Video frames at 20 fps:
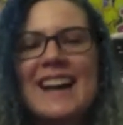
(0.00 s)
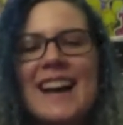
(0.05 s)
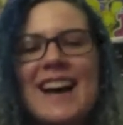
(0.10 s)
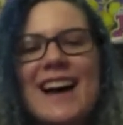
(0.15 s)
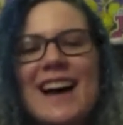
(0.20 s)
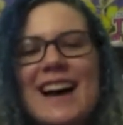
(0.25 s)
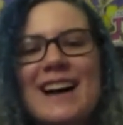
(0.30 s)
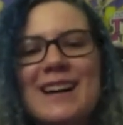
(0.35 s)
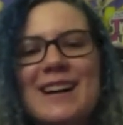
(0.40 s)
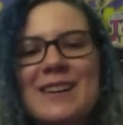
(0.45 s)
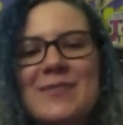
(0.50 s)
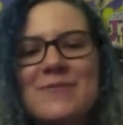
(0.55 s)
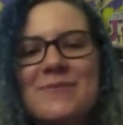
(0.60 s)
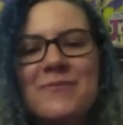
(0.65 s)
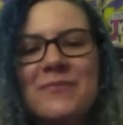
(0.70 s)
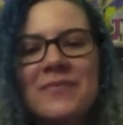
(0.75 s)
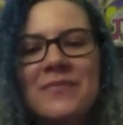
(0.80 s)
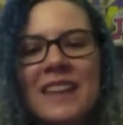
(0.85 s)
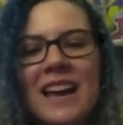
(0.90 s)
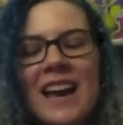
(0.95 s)

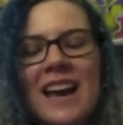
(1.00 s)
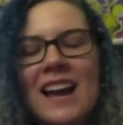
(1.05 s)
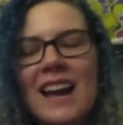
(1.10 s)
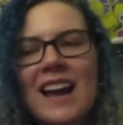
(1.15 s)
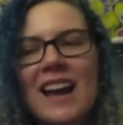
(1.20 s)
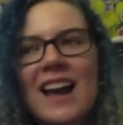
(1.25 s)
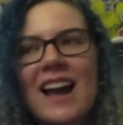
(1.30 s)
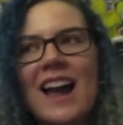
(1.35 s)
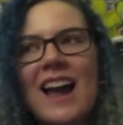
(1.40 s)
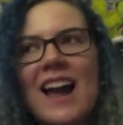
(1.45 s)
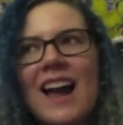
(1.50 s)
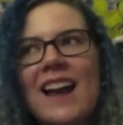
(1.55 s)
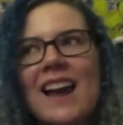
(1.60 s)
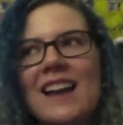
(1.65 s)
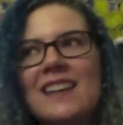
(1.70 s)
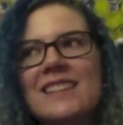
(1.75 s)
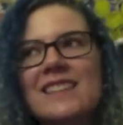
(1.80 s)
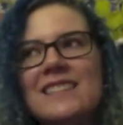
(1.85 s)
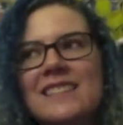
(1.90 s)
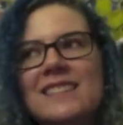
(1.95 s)

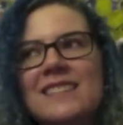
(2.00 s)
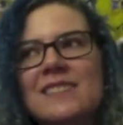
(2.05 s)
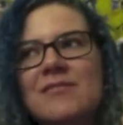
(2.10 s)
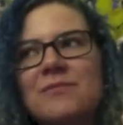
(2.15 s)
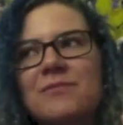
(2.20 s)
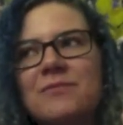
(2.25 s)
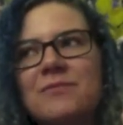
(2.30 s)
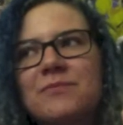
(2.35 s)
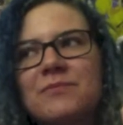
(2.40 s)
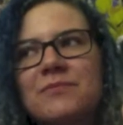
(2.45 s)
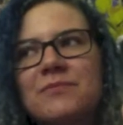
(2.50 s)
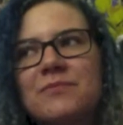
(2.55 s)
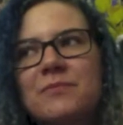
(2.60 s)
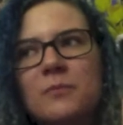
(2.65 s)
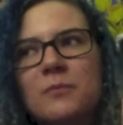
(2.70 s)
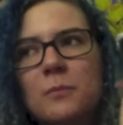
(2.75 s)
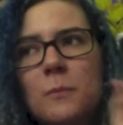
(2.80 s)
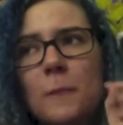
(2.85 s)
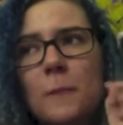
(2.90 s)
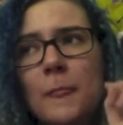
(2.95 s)
And
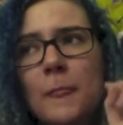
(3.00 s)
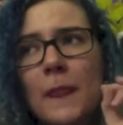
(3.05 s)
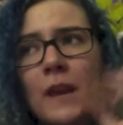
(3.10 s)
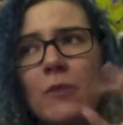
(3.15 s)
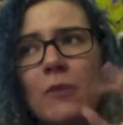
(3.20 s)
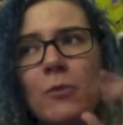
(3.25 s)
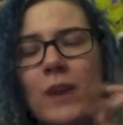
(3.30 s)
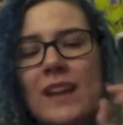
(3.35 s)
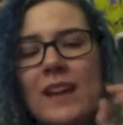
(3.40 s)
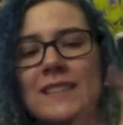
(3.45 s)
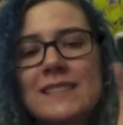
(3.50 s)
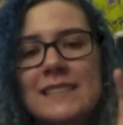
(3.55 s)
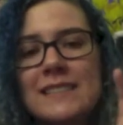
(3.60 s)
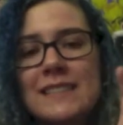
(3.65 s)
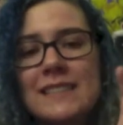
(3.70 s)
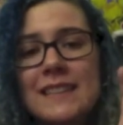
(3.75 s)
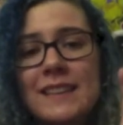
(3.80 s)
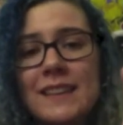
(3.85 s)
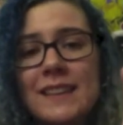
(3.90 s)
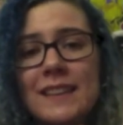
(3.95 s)
when I
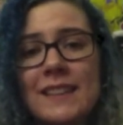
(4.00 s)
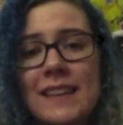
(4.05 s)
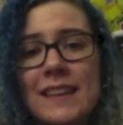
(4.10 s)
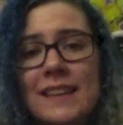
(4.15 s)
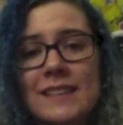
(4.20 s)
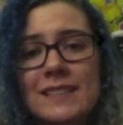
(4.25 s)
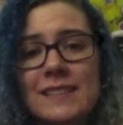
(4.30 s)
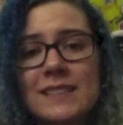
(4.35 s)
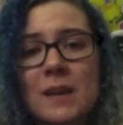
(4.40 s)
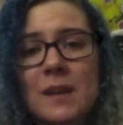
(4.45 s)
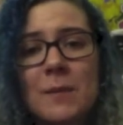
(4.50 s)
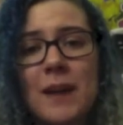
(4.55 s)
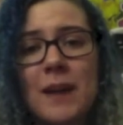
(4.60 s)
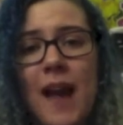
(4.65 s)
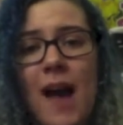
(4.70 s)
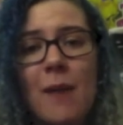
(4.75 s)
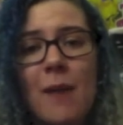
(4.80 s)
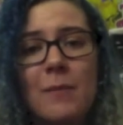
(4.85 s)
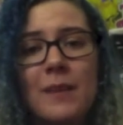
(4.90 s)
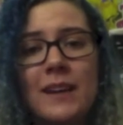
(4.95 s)
see the things coming
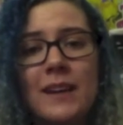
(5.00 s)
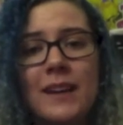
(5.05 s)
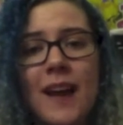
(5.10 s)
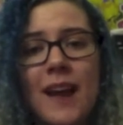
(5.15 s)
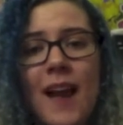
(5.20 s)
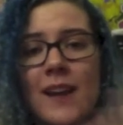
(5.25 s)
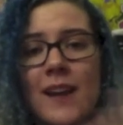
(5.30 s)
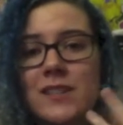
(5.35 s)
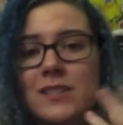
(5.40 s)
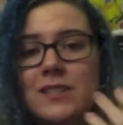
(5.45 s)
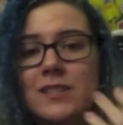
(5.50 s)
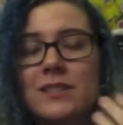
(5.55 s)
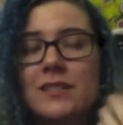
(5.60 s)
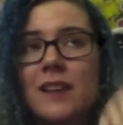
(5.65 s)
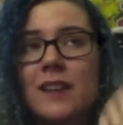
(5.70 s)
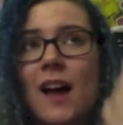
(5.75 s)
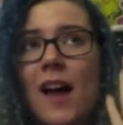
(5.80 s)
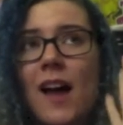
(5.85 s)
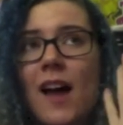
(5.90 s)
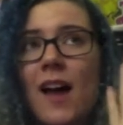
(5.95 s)
at me,
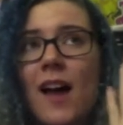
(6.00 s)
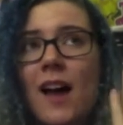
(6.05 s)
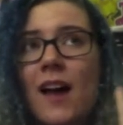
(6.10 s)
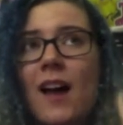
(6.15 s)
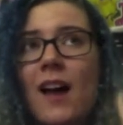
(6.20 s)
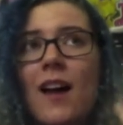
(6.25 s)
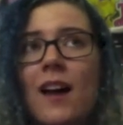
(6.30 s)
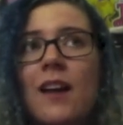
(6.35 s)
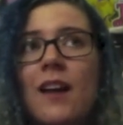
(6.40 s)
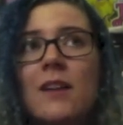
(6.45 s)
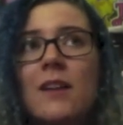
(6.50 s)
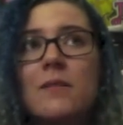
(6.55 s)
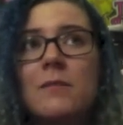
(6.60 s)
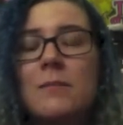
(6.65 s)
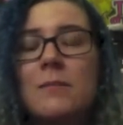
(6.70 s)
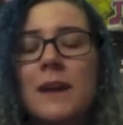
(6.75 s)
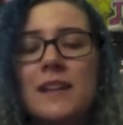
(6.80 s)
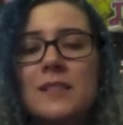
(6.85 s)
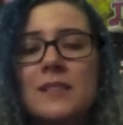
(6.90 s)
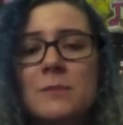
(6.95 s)
it
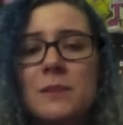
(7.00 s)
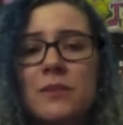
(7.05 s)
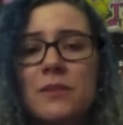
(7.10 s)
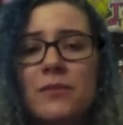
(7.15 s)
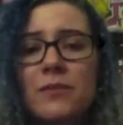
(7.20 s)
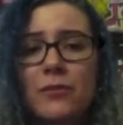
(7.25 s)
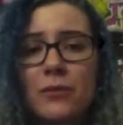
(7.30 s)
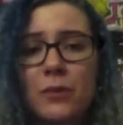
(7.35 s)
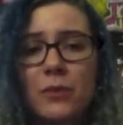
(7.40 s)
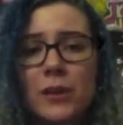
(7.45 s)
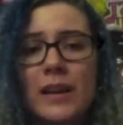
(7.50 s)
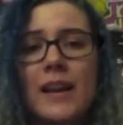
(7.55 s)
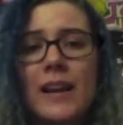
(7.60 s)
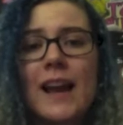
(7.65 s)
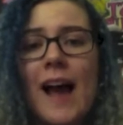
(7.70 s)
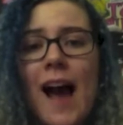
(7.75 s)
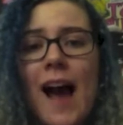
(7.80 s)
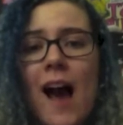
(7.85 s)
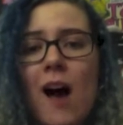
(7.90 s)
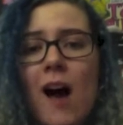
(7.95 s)
makes me
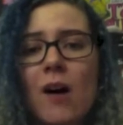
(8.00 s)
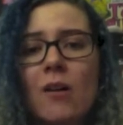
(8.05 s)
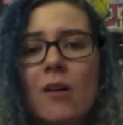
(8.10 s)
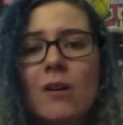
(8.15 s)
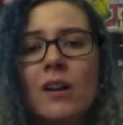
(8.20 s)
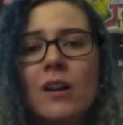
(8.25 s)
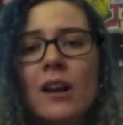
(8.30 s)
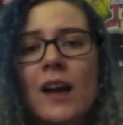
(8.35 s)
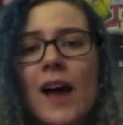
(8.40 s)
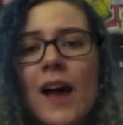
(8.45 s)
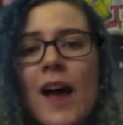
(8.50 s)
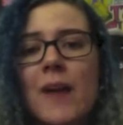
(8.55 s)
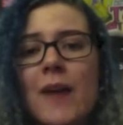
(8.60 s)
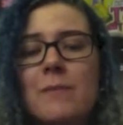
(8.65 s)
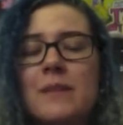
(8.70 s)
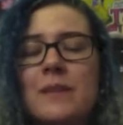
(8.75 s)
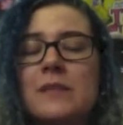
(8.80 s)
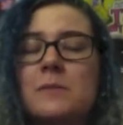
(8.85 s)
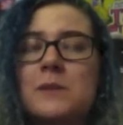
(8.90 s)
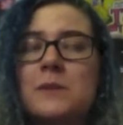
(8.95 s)
freak out
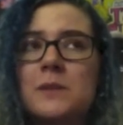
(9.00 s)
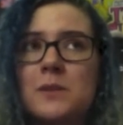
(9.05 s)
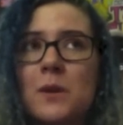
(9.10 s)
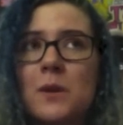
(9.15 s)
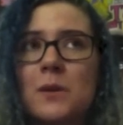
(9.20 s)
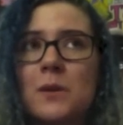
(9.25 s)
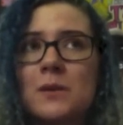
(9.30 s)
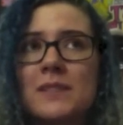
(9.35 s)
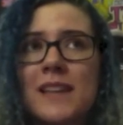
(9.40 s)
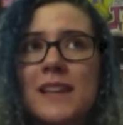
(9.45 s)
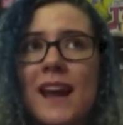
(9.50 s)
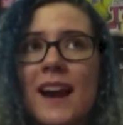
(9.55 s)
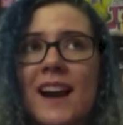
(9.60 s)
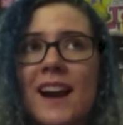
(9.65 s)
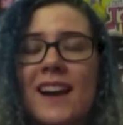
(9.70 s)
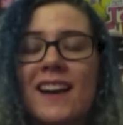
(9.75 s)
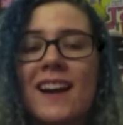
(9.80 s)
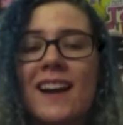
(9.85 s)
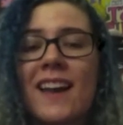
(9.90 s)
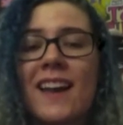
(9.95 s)
and makes me so
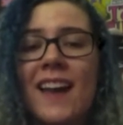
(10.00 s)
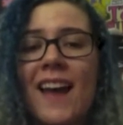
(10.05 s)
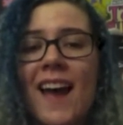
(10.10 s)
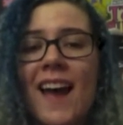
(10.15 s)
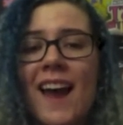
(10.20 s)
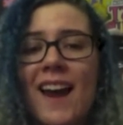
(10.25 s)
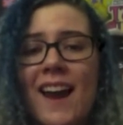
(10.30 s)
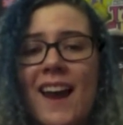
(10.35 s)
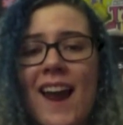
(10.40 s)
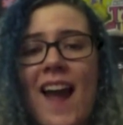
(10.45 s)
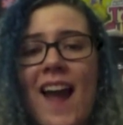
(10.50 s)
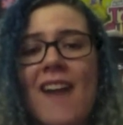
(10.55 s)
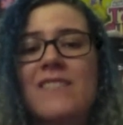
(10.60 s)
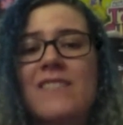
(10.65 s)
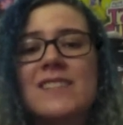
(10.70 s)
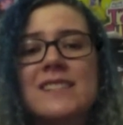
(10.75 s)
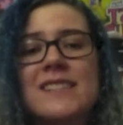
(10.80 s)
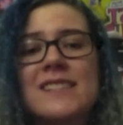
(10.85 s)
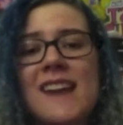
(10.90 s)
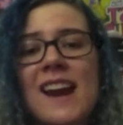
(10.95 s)
scared. And I
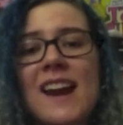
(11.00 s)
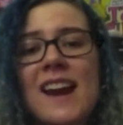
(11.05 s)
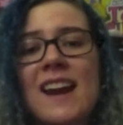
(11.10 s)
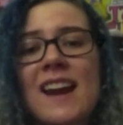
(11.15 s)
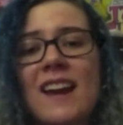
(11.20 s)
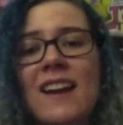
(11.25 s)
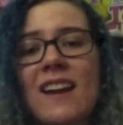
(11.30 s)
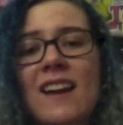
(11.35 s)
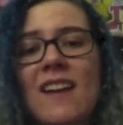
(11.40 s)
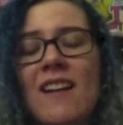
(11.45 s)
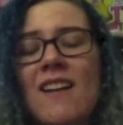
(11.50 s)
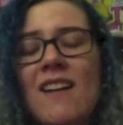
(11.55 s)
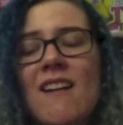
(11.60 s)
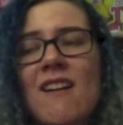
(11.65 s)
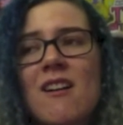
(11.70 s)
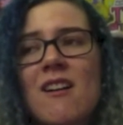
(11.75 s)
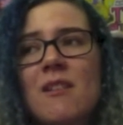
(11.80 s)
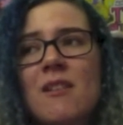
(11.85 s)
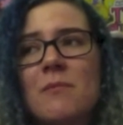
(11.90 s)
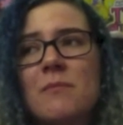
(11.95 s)
have to take
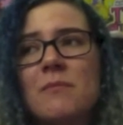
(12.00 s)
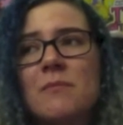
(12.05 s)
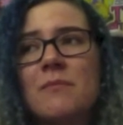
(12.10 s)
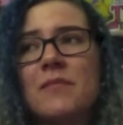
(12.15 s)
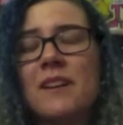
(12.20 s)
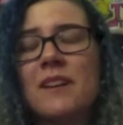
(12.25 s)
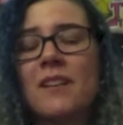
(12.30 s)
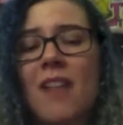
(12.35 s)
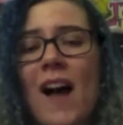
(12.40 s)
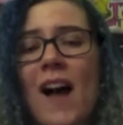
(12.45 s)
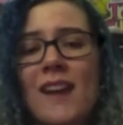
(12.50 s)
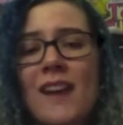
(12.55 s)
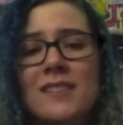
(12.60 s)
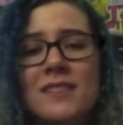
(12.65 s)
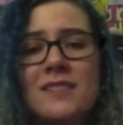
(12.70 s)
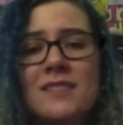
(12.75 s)
the glasses